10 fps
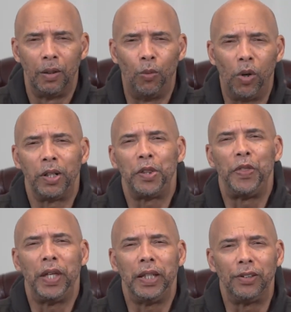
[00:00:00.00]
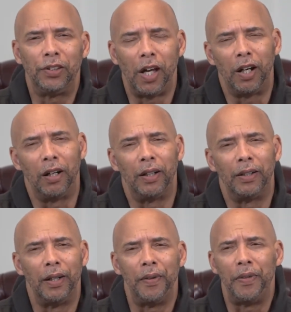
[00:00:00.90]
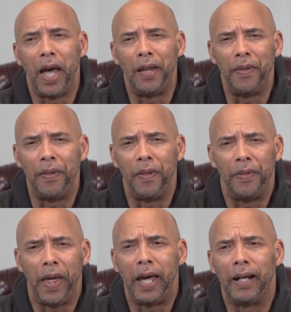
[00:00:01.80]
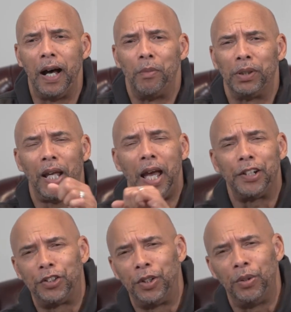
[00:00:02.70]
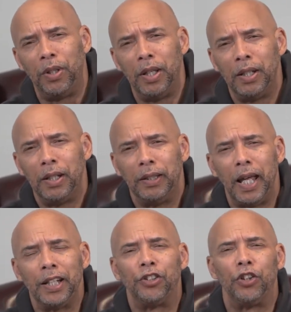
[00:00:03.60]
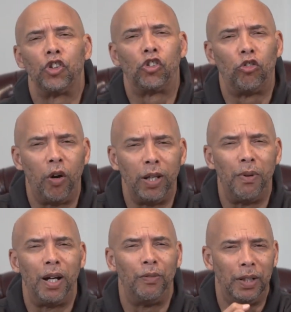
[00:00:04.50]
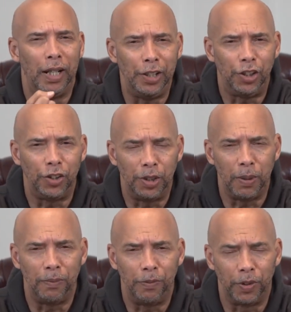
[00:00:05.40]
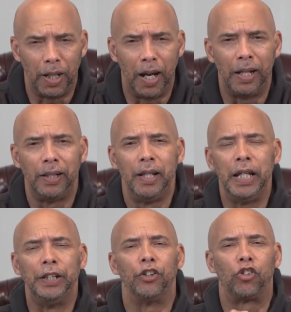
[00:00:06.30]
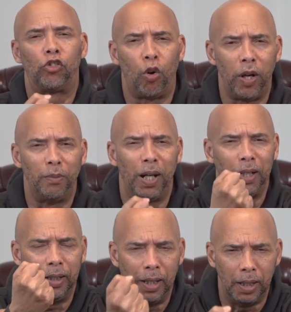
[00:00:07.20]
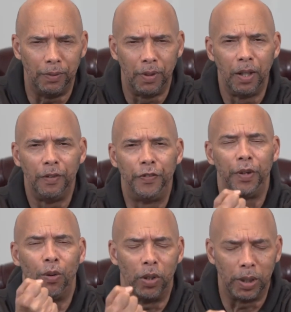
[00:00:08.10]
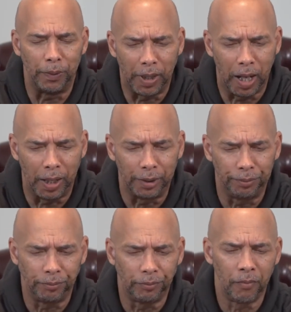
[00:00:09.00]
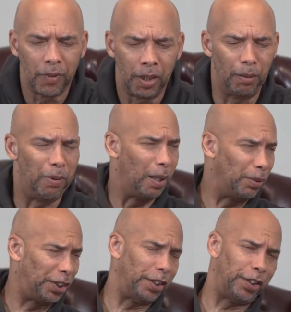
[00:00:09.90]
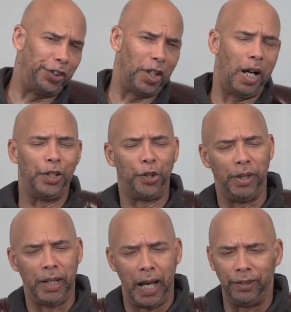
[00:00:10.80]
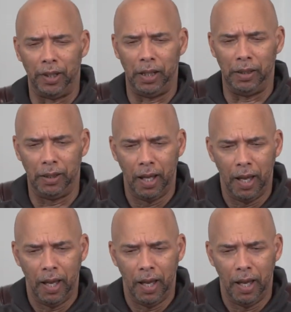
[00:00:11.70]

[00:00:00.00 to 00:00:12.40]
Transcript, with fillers: What are things that are that that I'm attached to that's destroying my relationship for God and destroying my love for the Word of God? The Bible says in John 3:19,